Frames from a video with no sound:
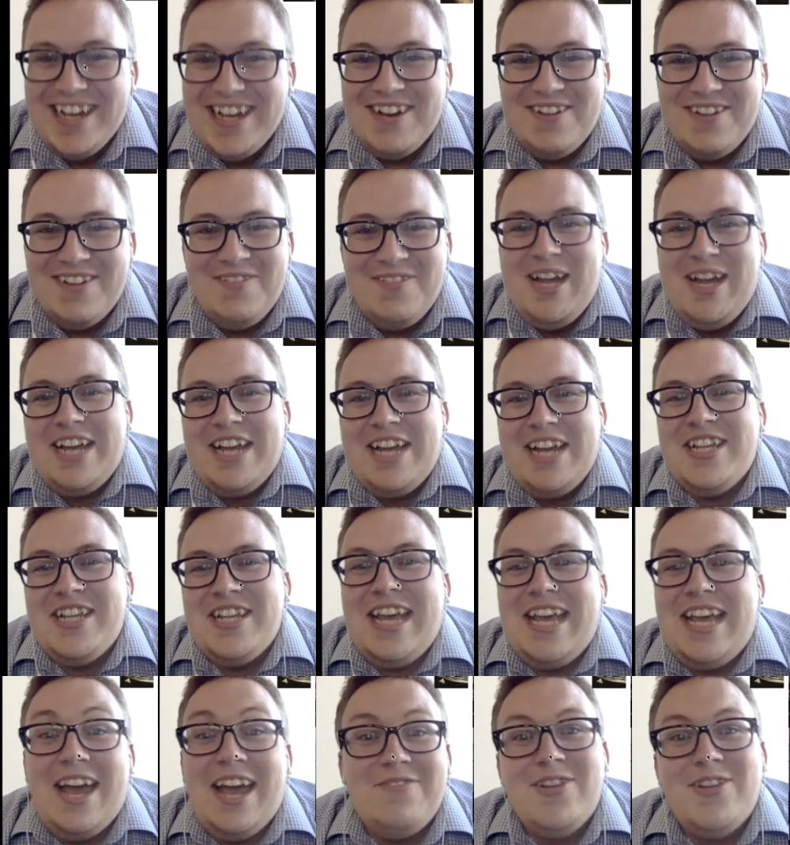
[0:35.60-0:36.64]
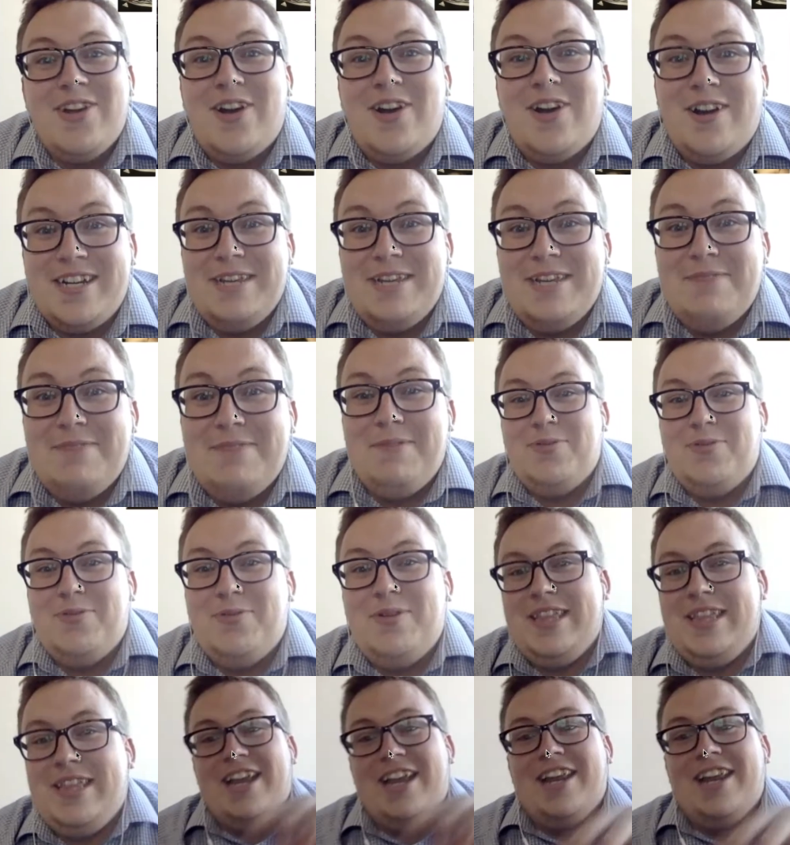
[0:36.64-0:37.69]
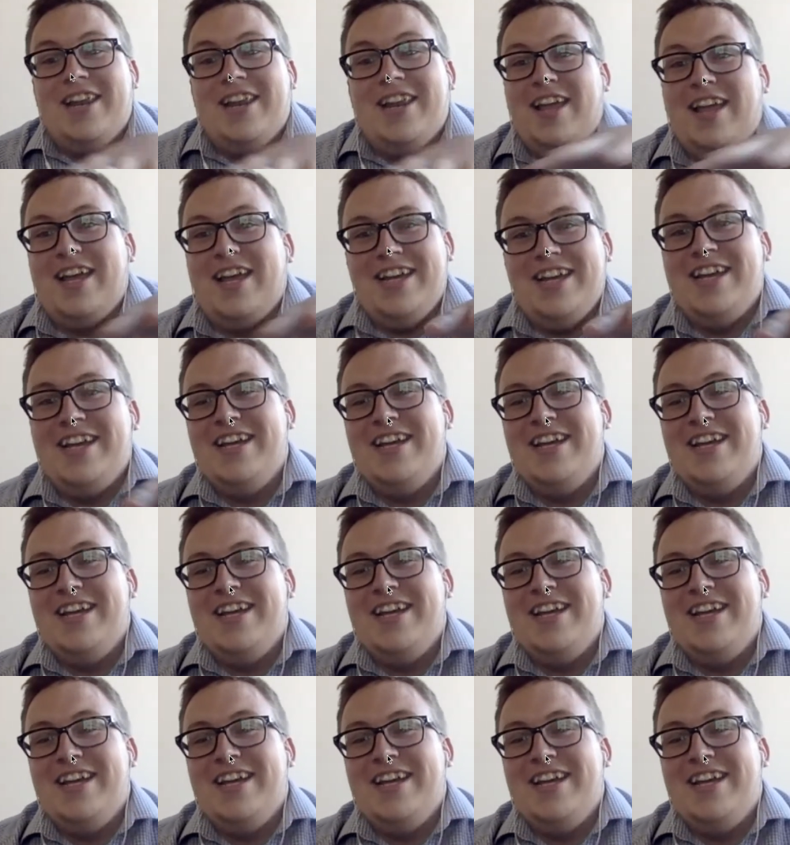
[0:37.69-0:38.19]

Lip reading: We actually have talked in between that, like,